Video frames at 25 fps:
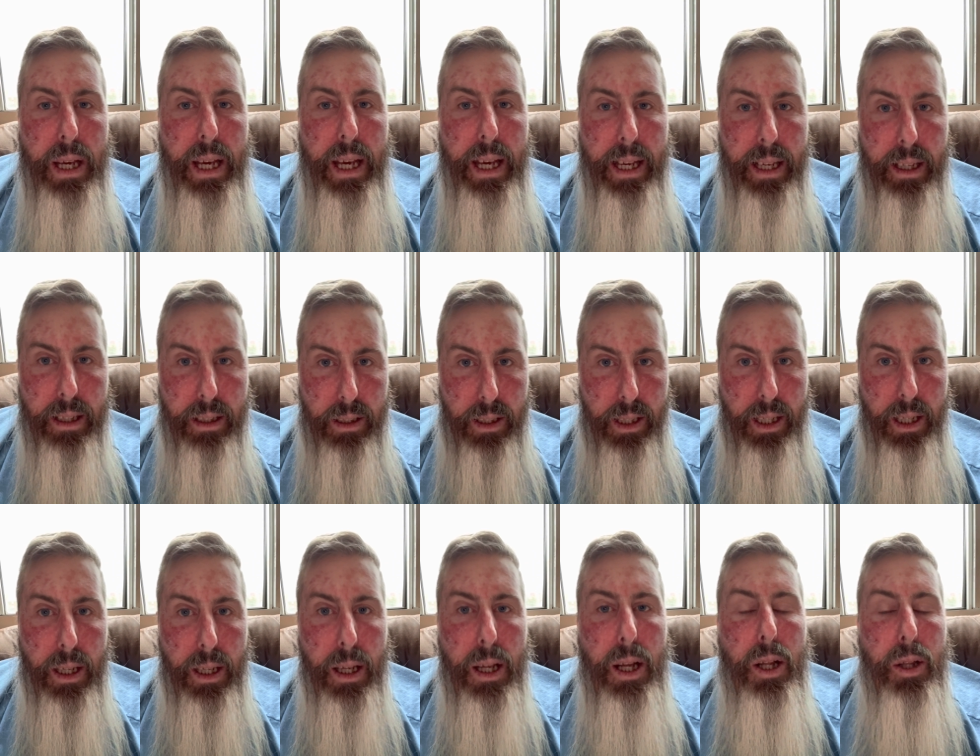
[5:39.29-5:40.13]

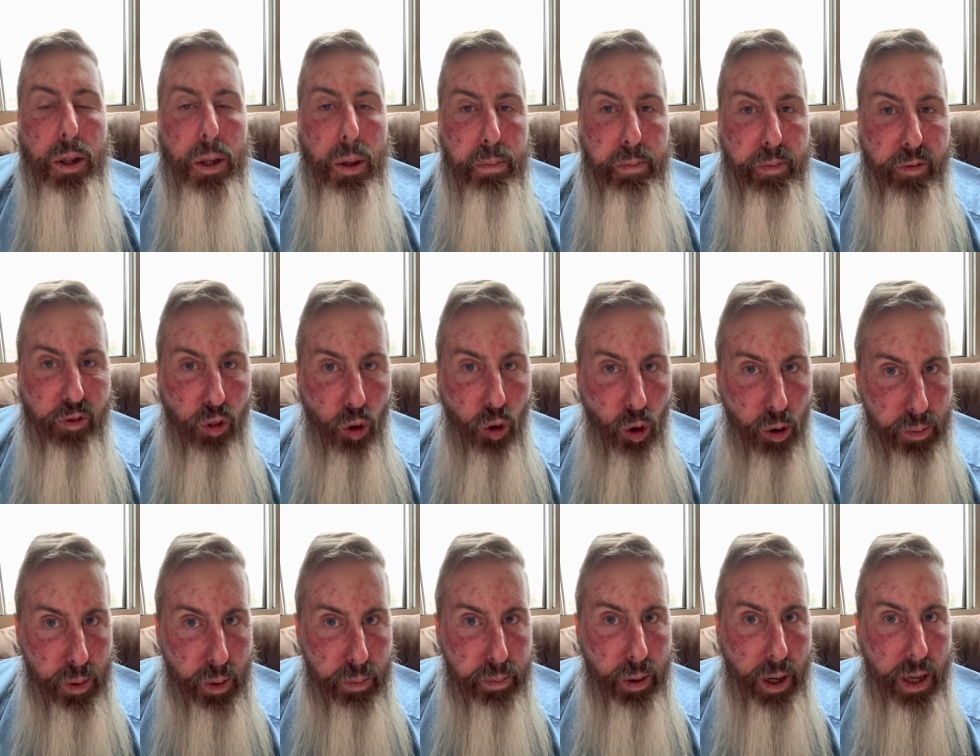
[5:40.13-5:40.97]
Hinckley, the
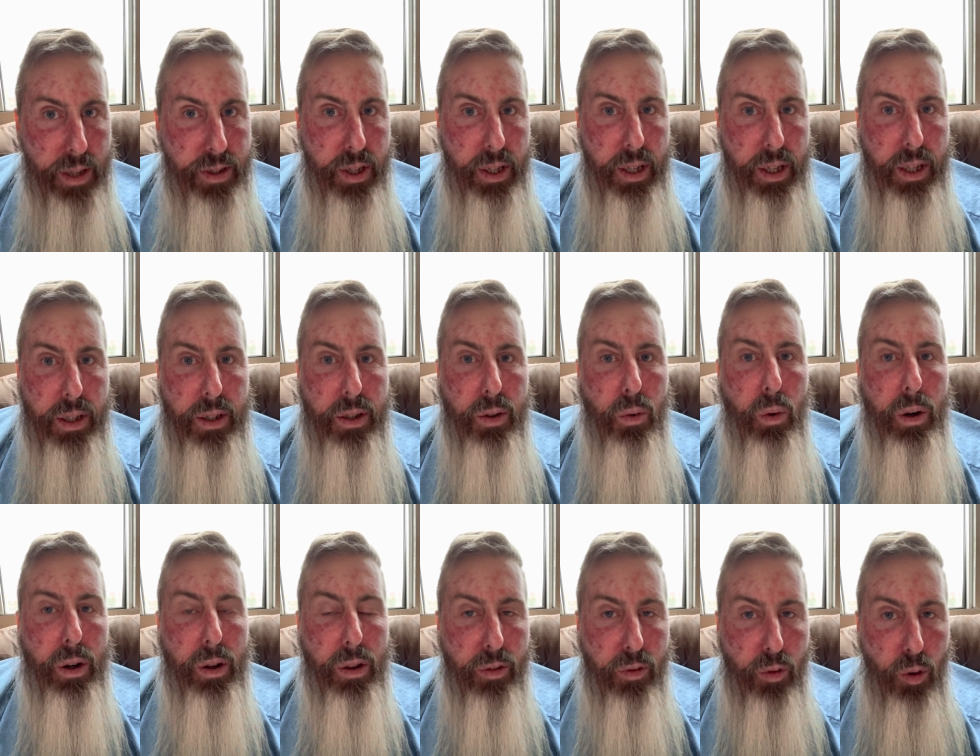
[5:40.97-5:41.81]
former president,
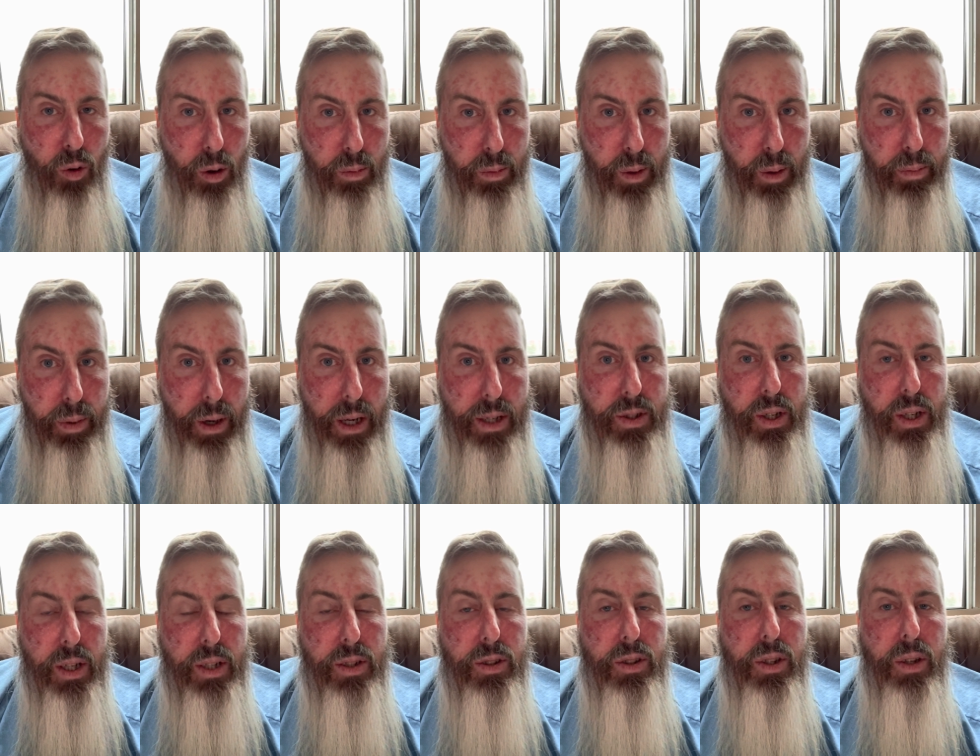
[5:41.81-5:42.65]
one of the former
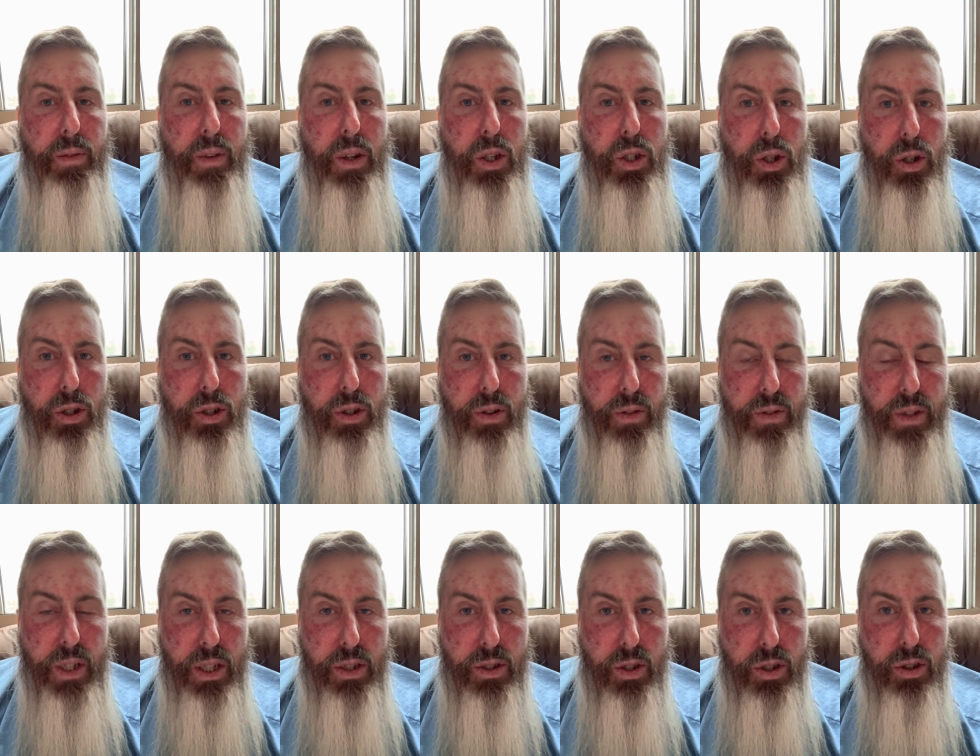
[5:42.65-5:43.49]
presidents of the Church of
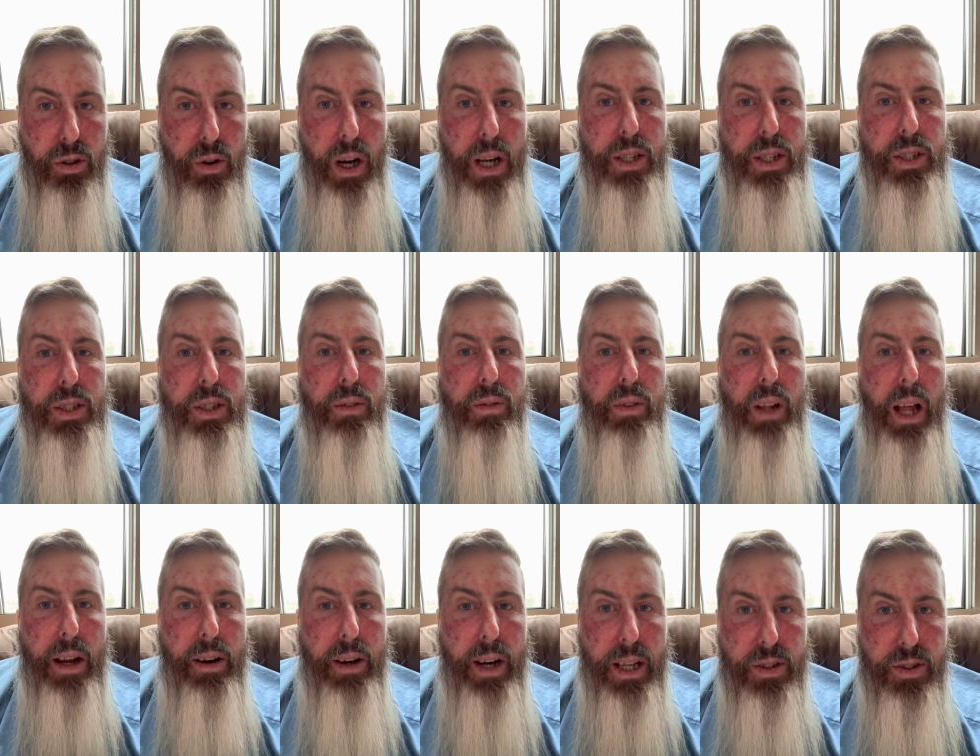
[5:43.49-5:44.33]
Jesus Christ of
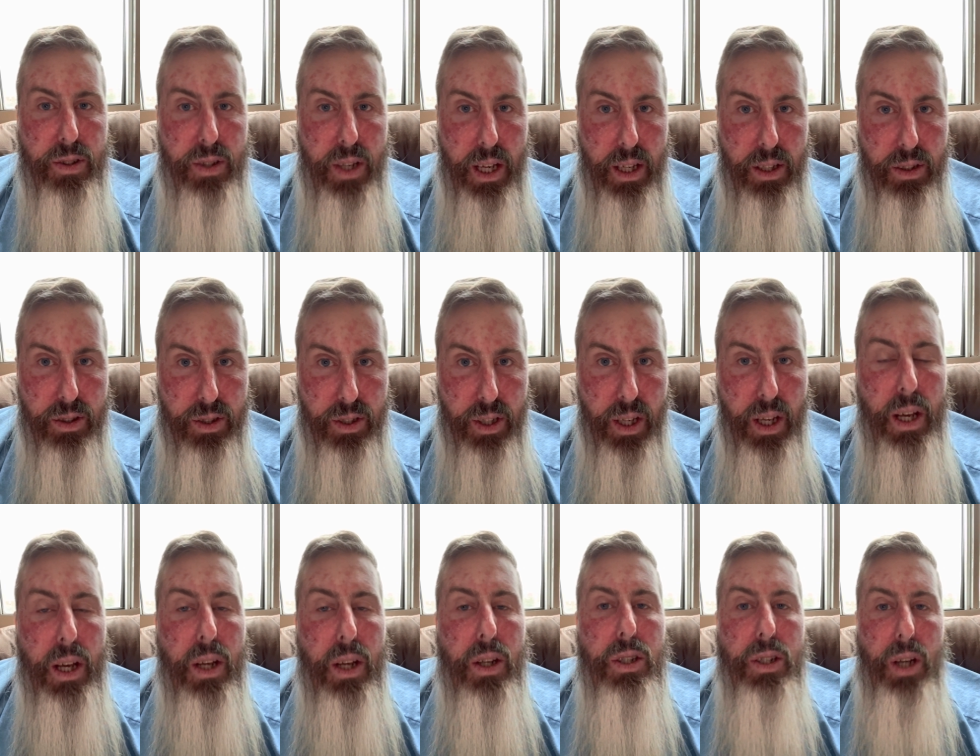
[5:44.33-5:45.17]
Latter day Saints,
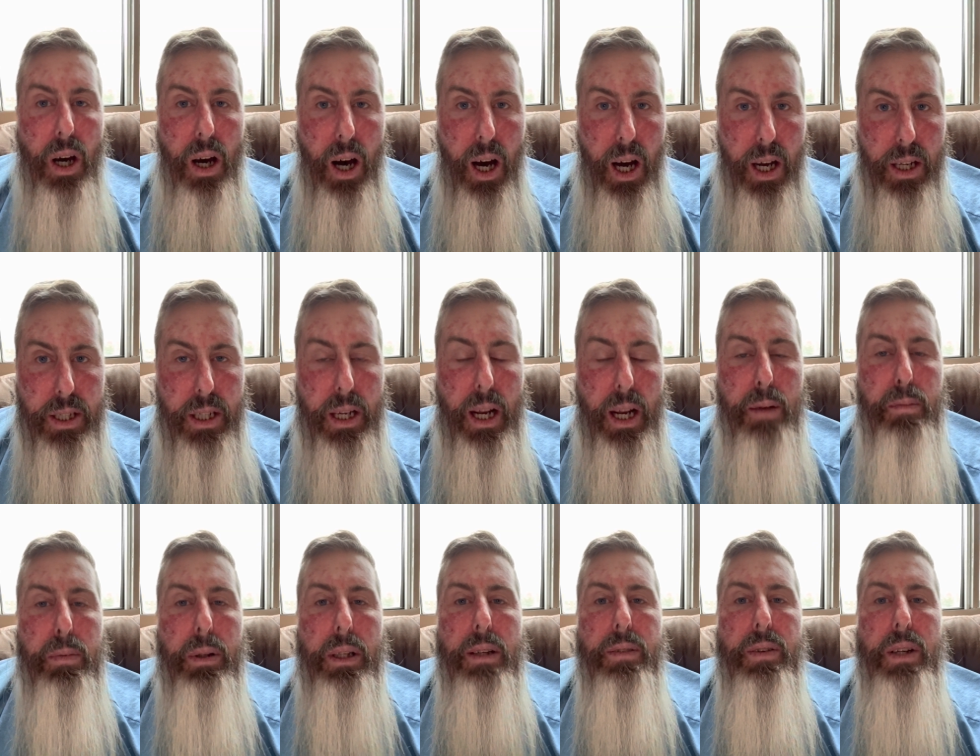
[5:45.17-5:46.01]
taught, and I
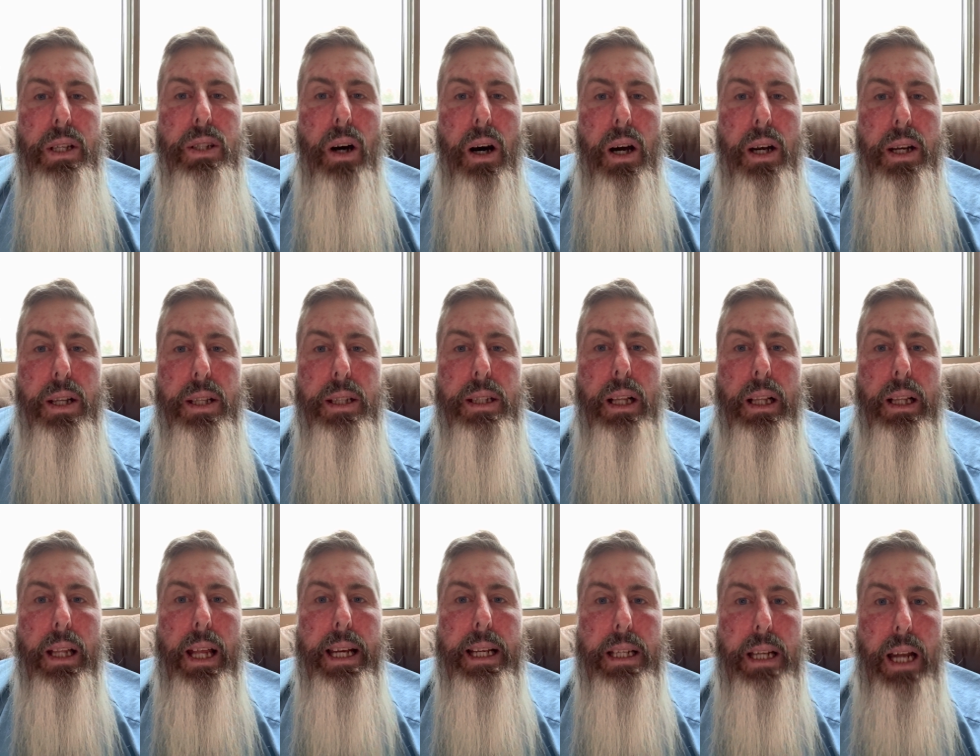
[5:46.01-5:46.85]
believe he taught it in the
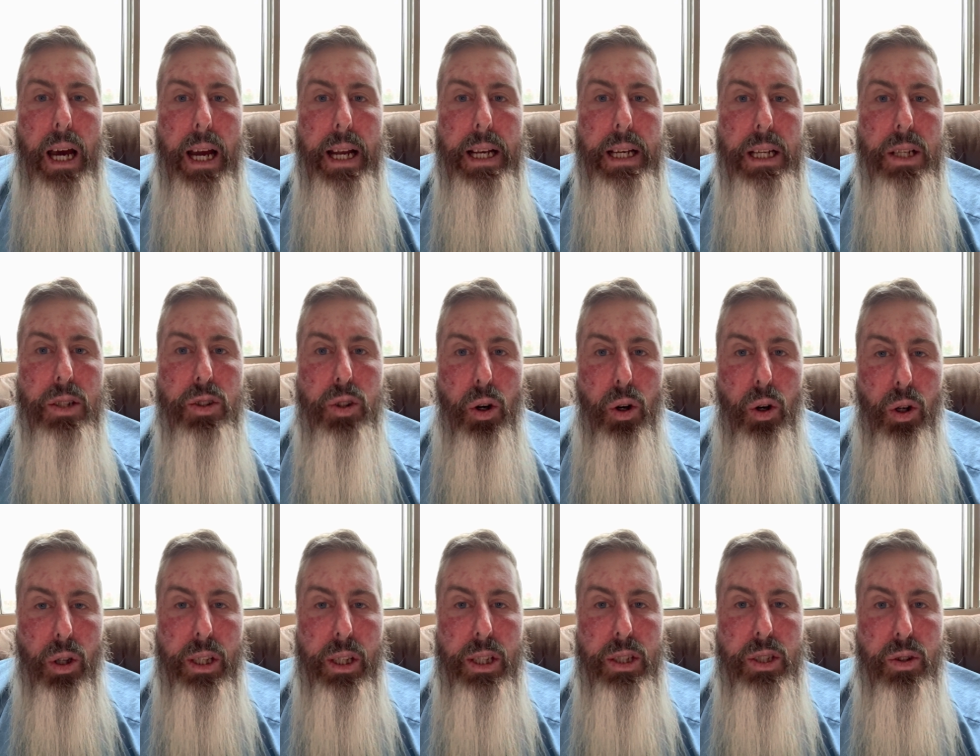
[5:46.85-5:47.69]
late 90s or
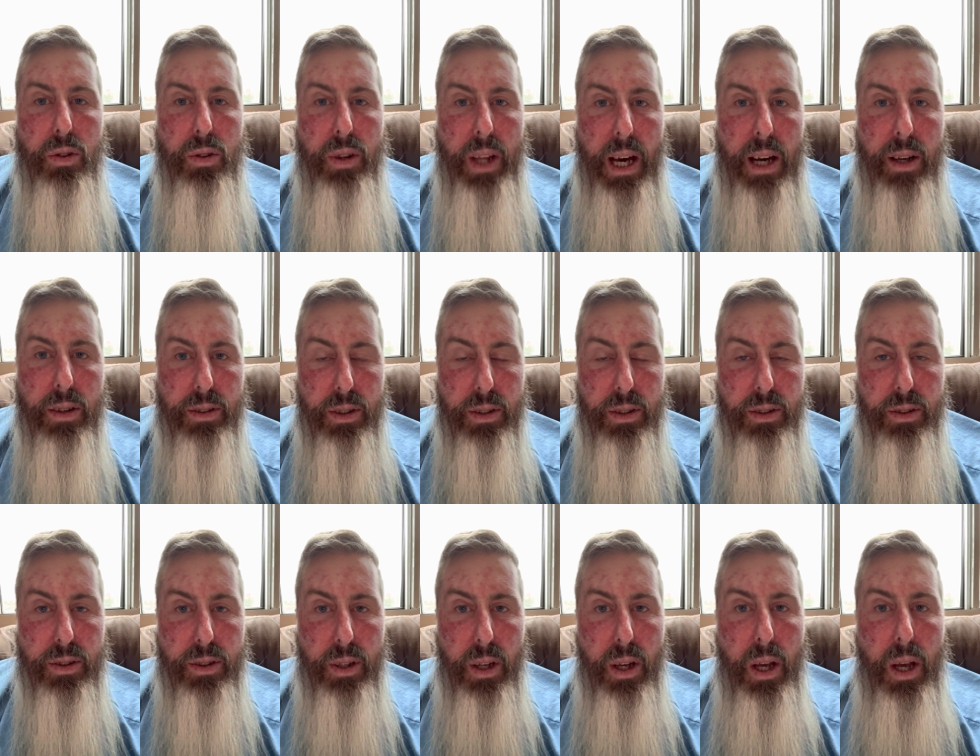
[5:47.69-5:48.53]
early
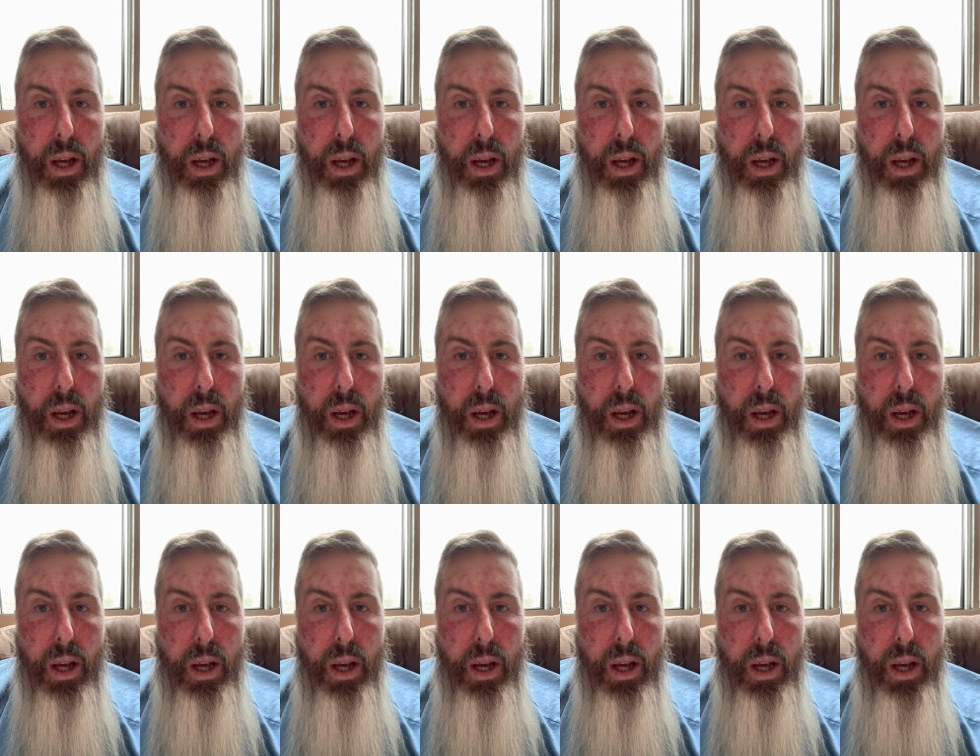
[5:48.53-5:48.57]
2000s,